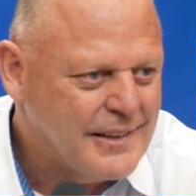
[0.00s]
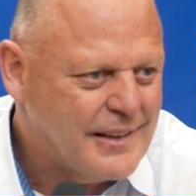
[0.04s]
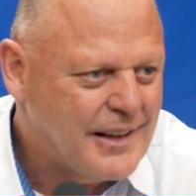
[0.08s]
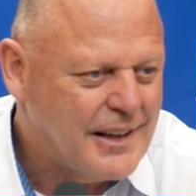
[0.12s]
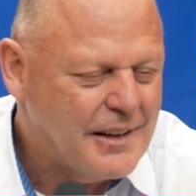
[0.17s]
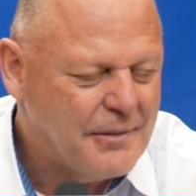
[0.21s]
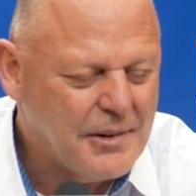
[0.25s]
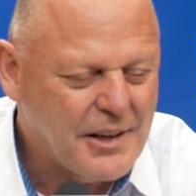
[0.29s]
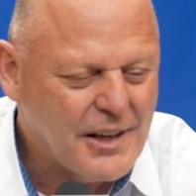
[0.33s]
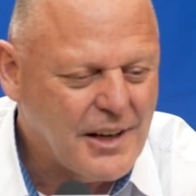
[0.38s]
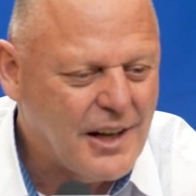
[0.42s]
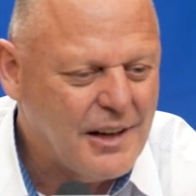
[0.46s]
I
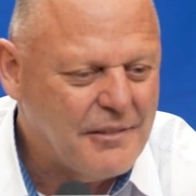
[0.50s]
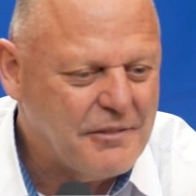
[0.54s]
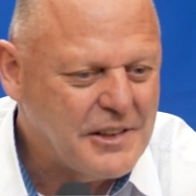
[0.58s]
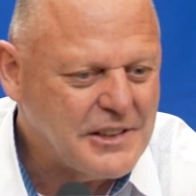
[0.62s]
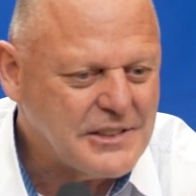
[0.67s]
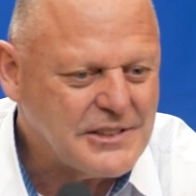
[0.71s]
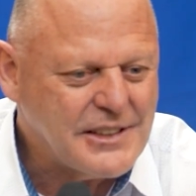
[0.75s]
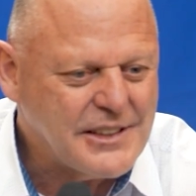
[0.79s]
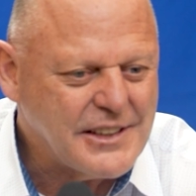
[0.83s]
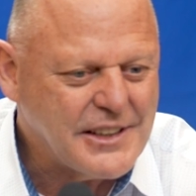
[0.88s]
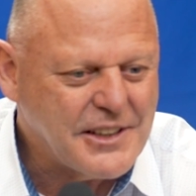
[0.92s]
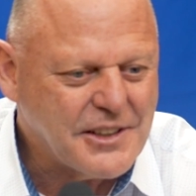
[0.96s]
mean,
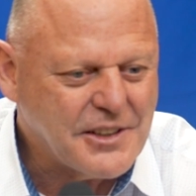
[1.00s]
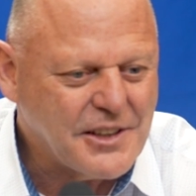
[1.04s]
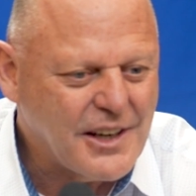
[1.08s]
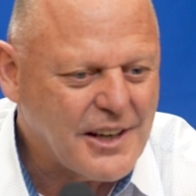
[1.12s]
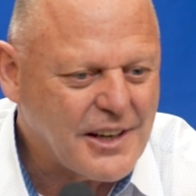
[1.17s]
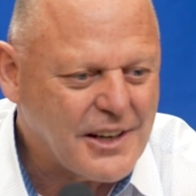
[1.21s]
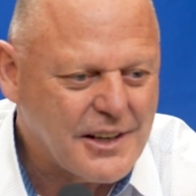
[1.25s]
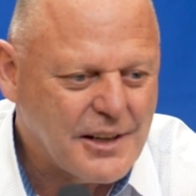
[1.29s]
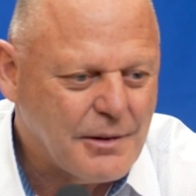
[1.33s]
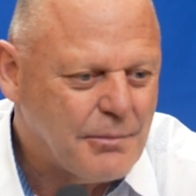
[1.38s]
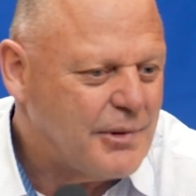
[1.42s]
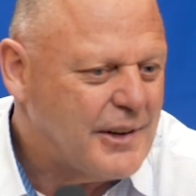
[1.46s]
obviously you're
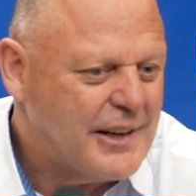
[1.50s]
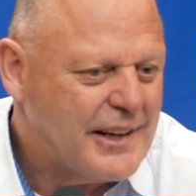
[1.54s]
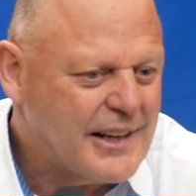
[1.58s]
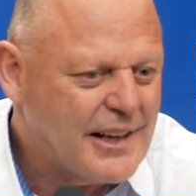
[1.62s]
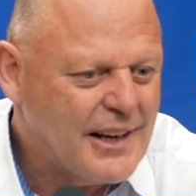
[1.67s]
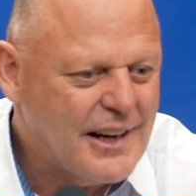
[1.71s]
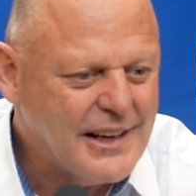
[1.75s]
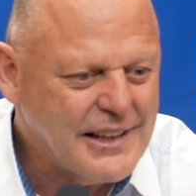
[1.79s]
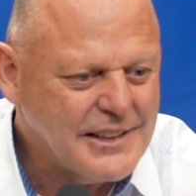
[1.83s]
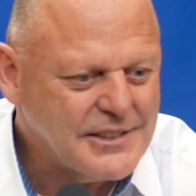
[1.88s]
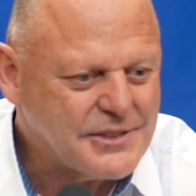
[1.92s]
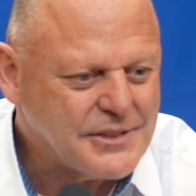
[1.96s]
not going to play
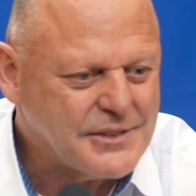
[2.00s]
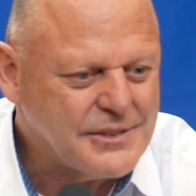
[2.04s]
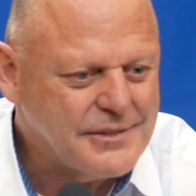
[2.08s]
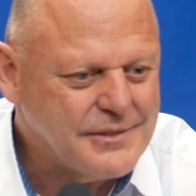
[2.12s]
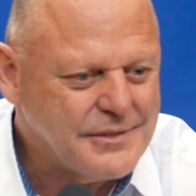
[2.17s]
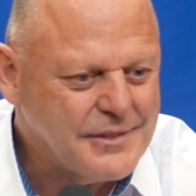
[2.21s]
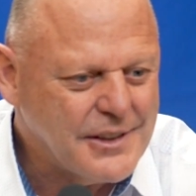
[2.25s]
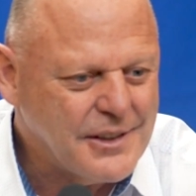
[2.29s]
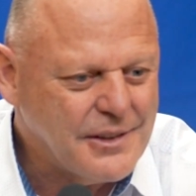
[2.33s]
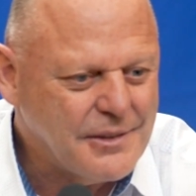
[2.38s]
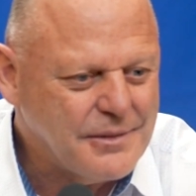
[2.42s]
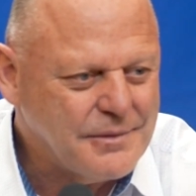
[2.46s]
guys,
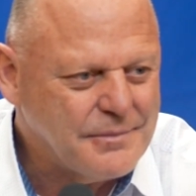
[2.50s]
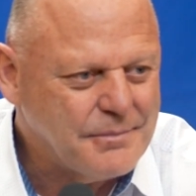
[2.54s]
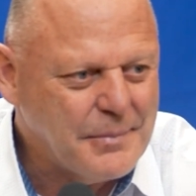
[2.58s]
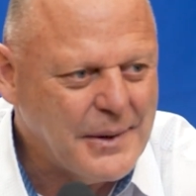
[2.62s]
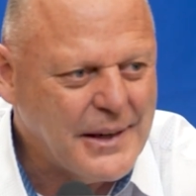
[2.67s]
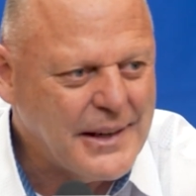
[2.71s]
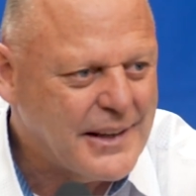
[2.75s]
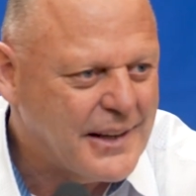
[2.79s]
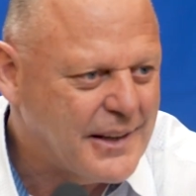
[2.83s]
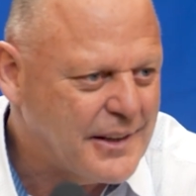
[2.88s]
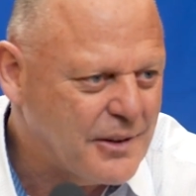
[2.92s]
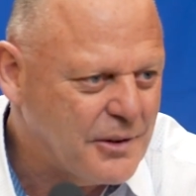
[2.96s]
you know,
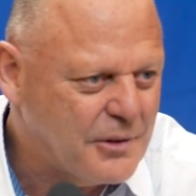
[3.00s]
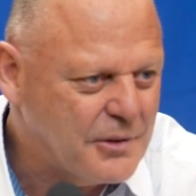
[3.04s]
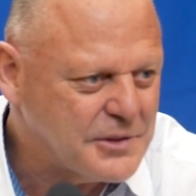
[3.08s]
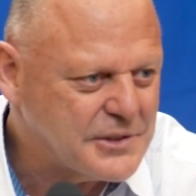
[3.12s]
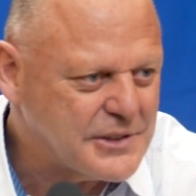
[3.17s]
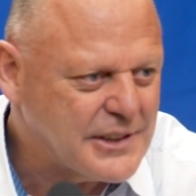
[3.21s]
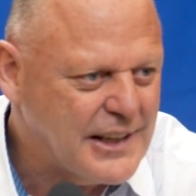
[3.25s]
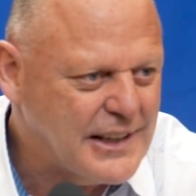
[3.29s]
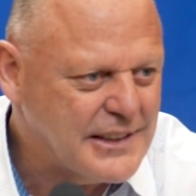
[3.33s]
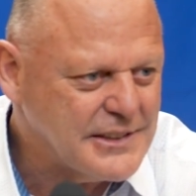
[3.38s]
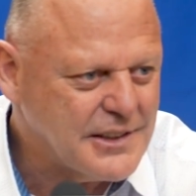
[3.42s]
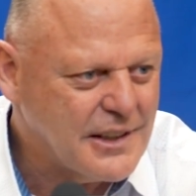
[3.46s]
Meek and those
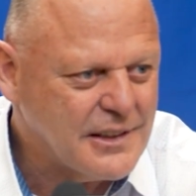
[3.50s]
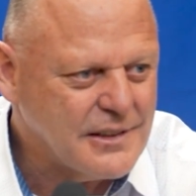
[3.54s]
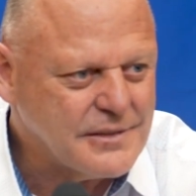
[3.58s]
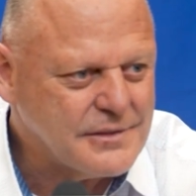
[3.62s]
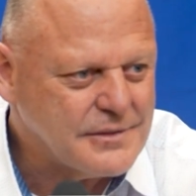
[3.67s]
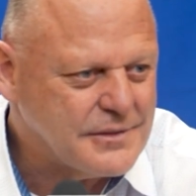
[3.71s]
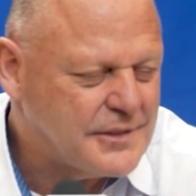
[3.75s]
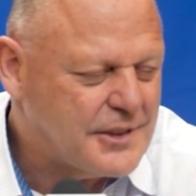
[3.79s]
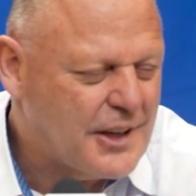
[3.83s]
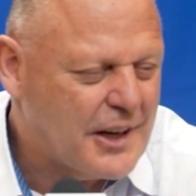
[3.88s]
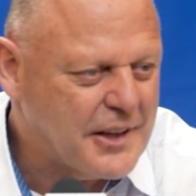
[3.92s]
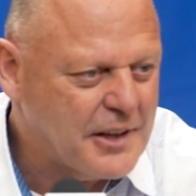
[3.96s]
guys a
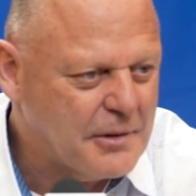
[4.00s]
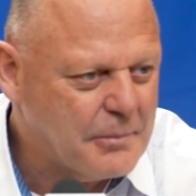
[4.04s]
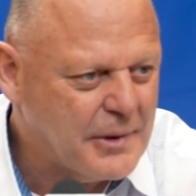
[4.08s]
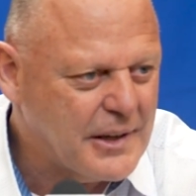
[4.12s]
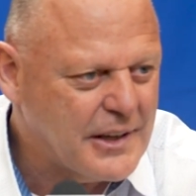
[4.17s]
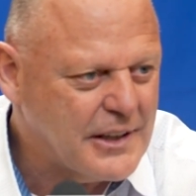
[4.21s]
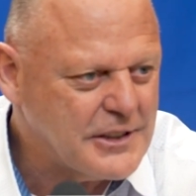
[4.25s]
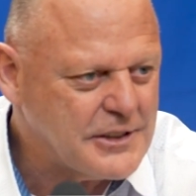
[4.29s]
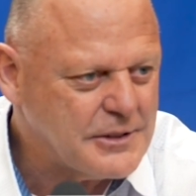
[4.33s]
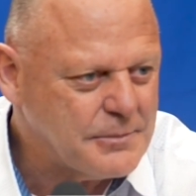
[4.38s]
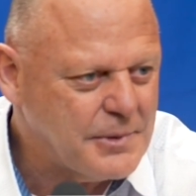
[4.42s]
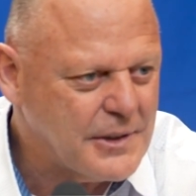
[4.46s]
ton of
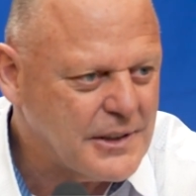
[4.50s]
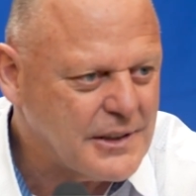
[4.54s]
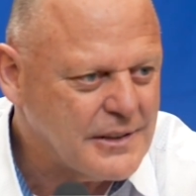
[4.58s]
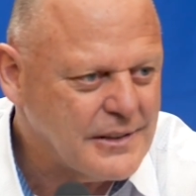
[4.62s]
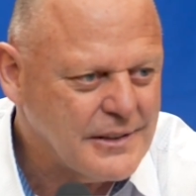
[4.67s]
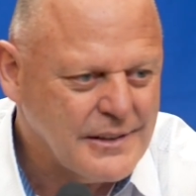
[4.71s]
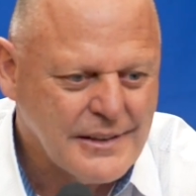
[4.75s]
minutes, but